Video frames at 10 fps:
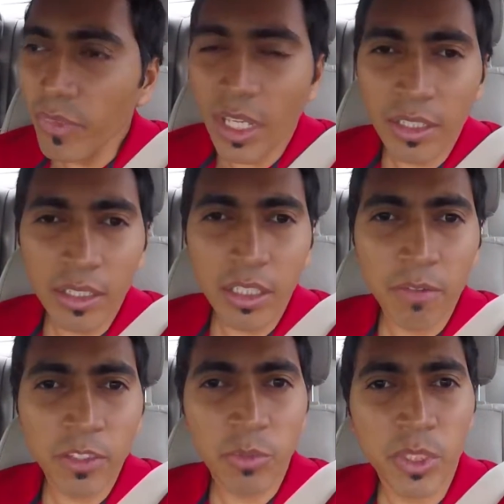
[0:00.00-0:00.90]
and the
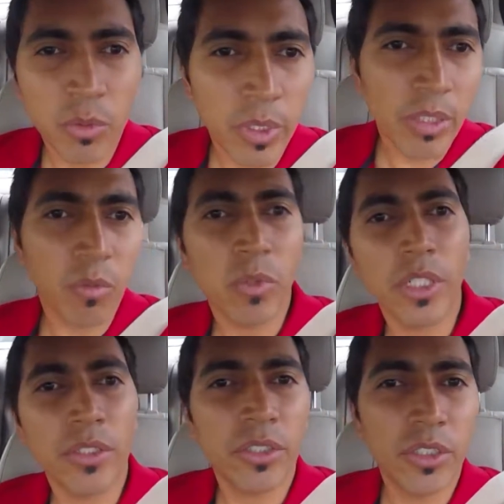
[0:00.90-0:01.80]
difference between what
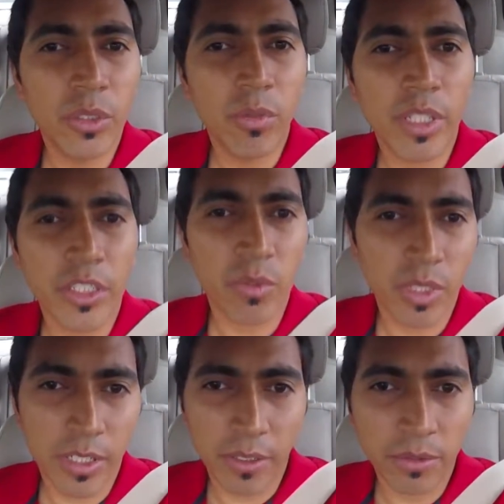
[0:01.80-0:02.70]
you should do with each
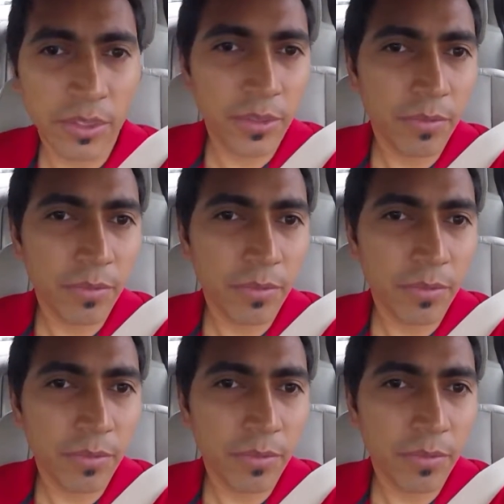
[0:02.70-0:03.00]
one of those.